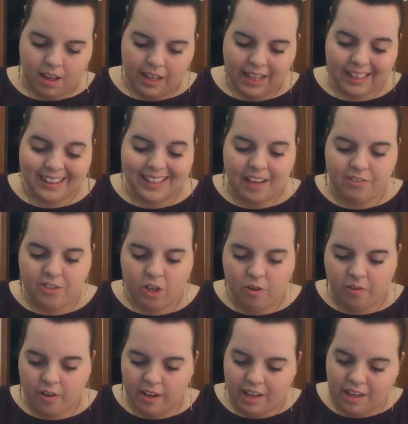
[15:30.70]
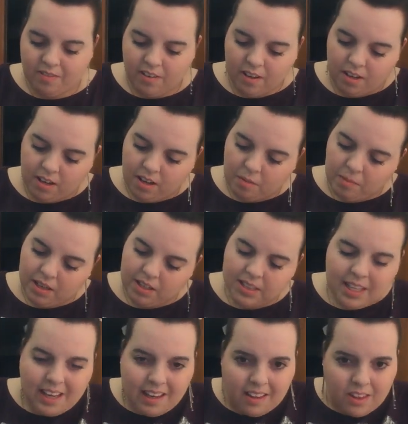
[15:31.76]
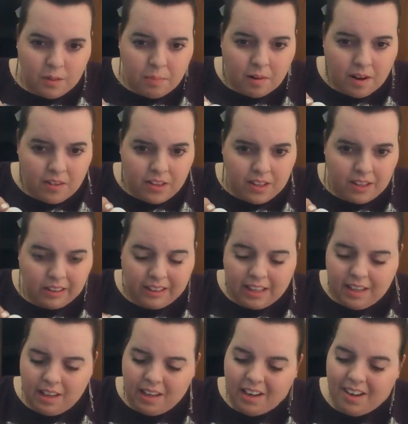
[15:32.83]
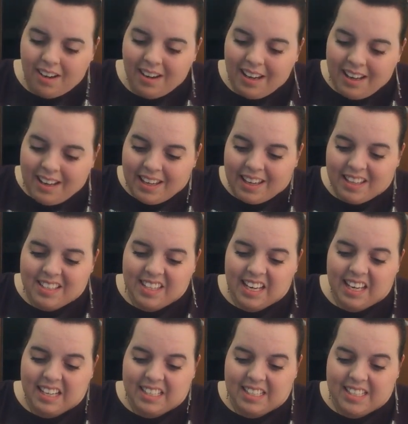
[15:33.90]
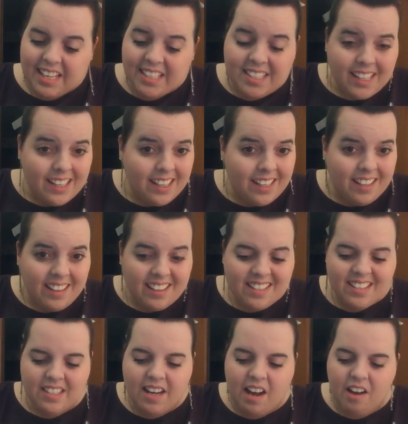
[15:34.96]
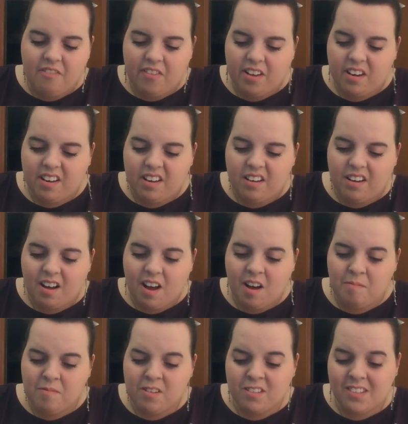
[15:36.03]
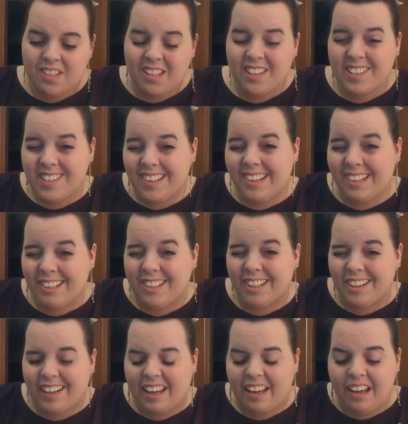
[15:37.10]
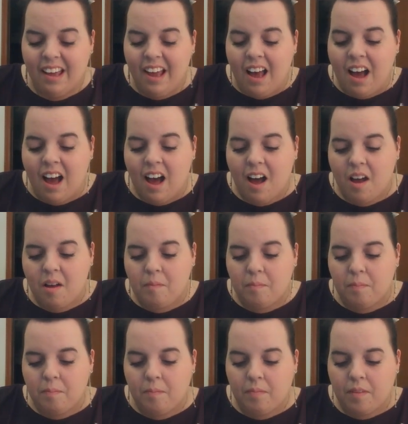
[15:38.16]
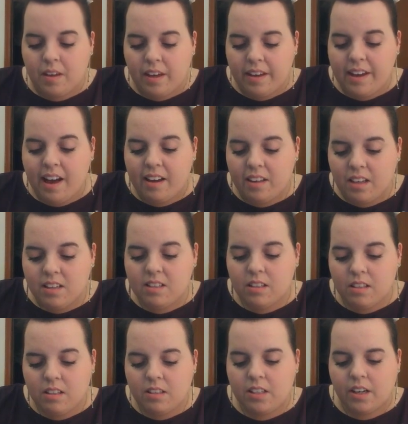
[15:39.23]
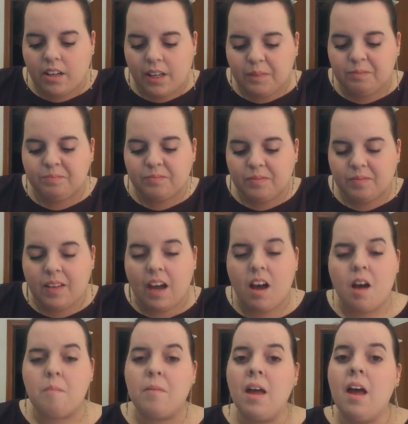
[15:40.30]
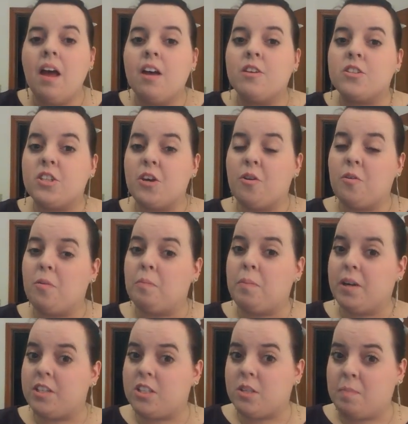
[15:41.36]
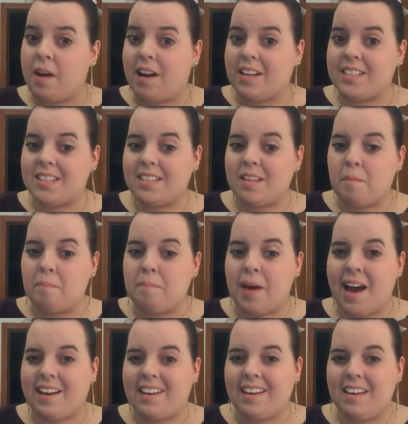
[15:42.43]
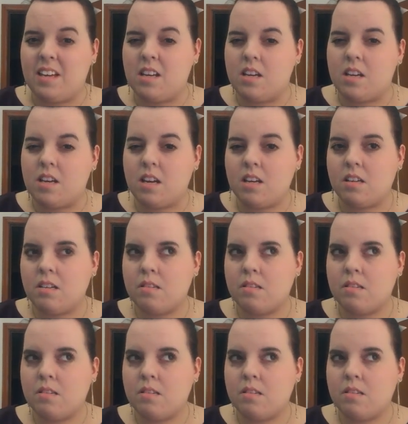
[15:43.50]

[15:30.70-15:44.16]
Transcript: like a leftover. Even I'm gonna say the the lid here, it's like dented and stuff, and honestly looks a little dirty. Um, yeah, it is a little dirty. Um, so Birchbox back in